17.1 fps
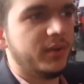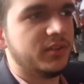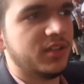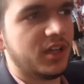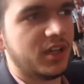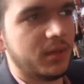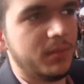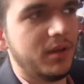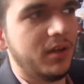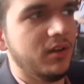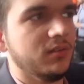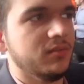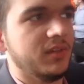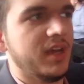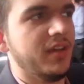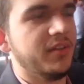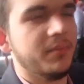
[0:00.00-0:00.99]
they were talking about
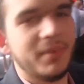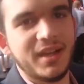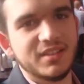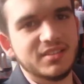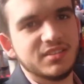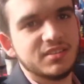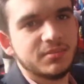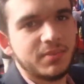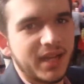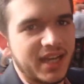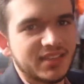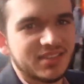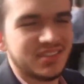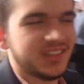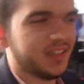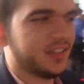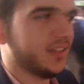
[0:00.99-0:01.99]
how the past,
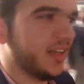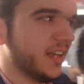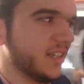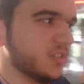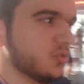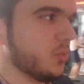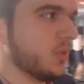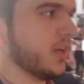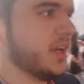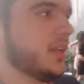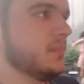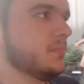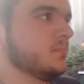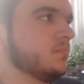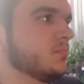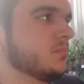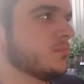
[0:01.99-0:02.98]
past 10 days went.
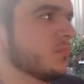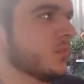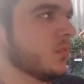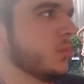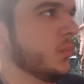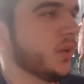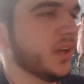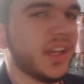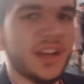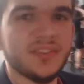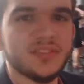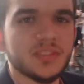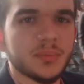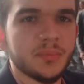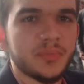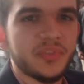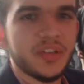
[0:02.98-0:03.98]
We gave
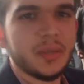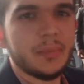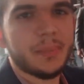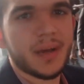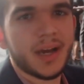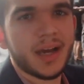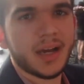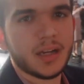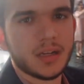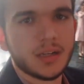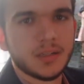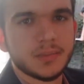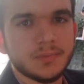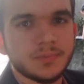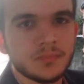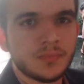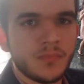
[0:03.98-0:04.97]
some feedback.
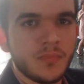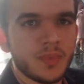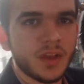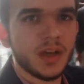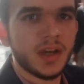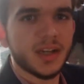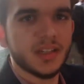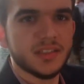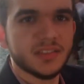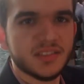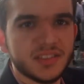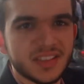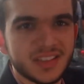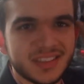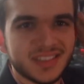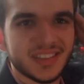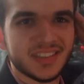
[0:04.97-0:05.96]
And
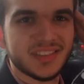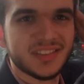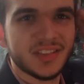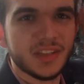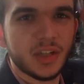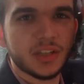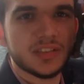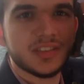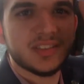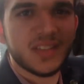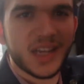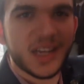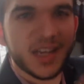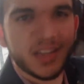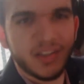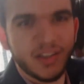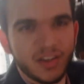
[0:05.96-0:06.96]
since it's the
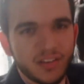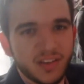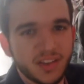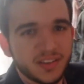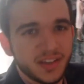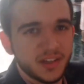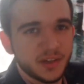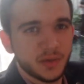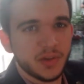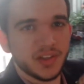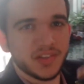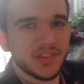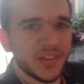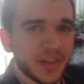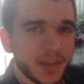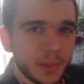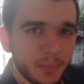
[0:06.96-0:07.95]
second year that they do this
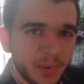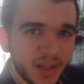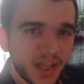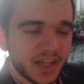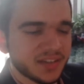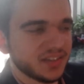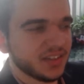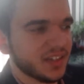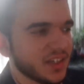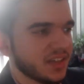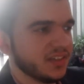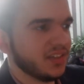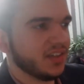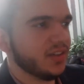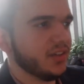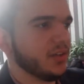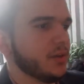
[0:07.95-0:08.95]
and they plan to
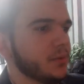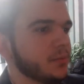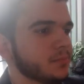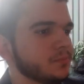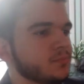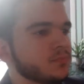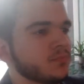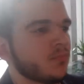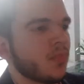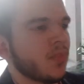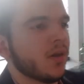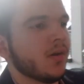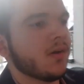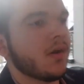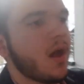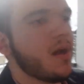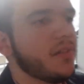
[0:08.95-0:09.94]
continue,
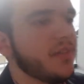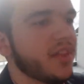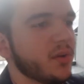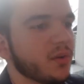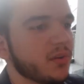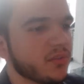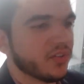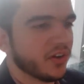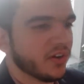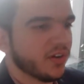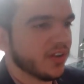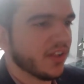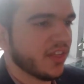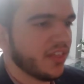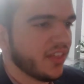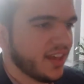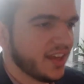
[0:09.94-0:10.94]
they were
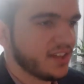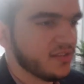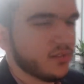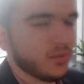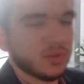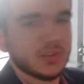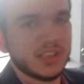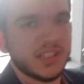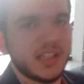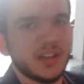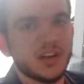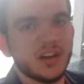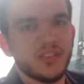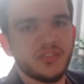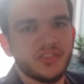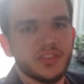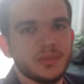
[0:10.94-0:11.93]
very thankful to hear
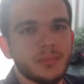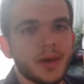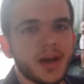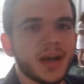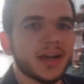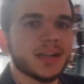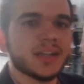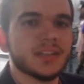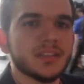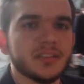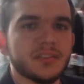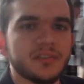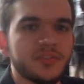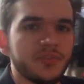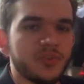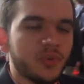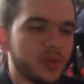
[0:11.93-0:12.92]
our feedback
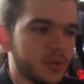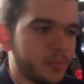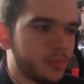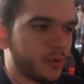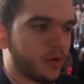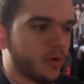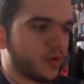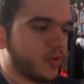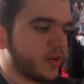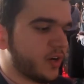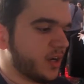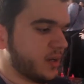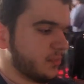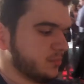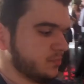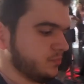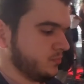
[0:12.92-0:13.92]
for the program.